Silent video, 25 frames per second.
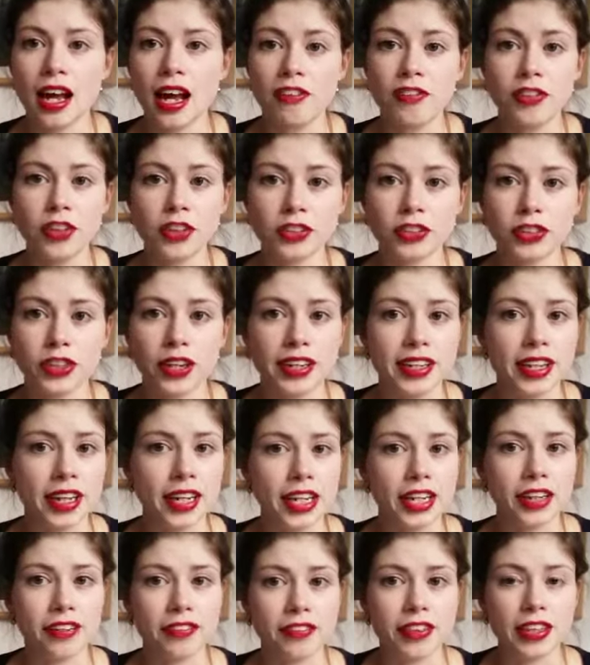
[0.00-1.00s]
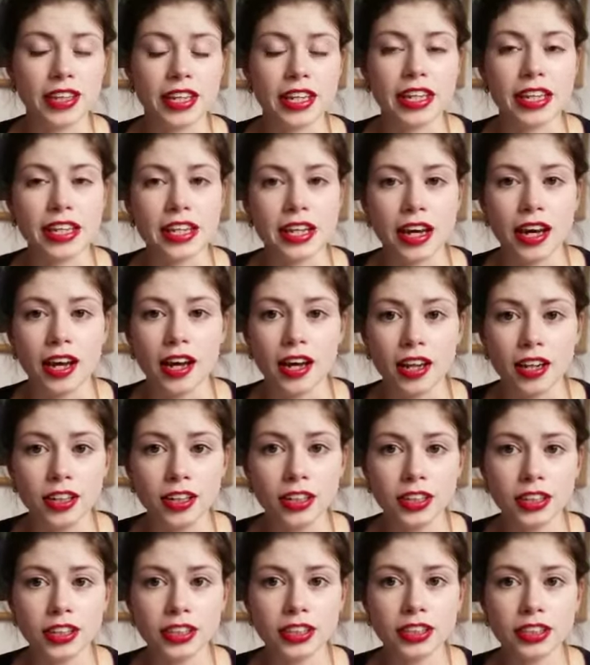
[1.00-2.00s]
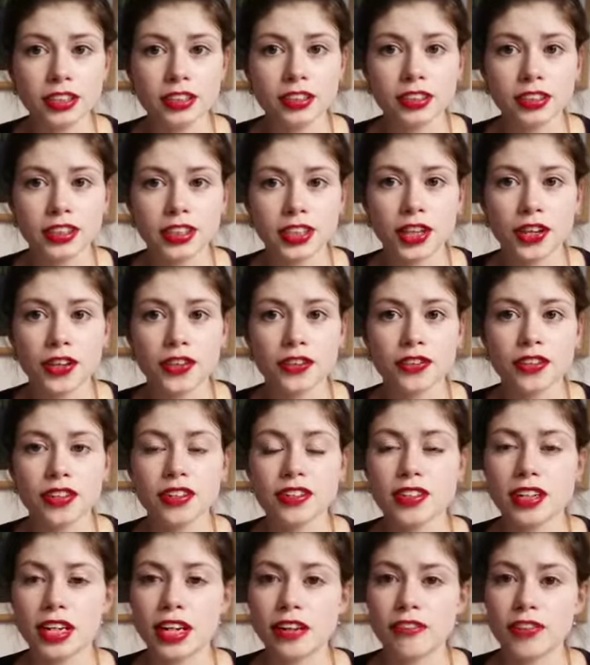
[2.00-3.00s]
I've not tried any of the Lush deodorants,